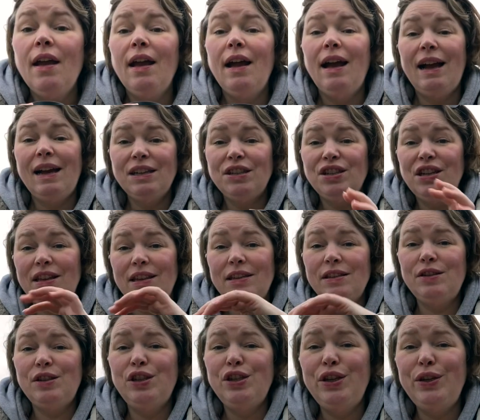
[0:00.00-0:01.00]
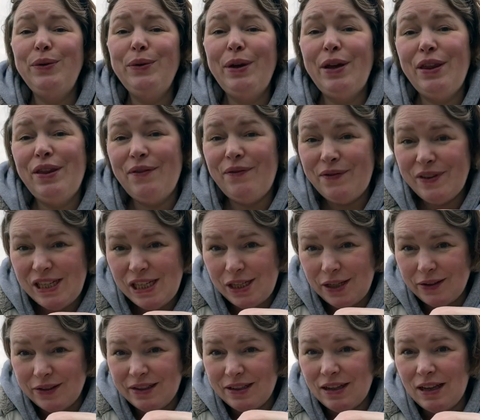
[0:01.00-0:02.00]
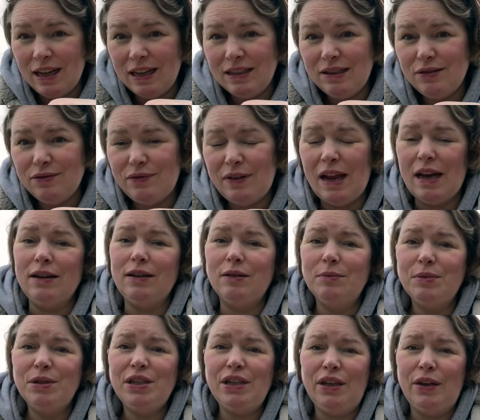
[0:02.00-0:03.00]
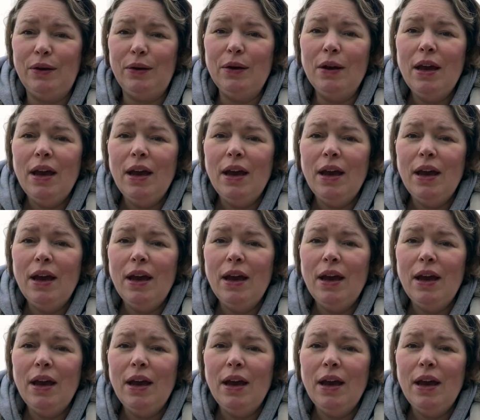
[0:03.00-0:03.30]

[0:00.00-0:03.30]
Actually, there's two other videos I'd like to flag up to you.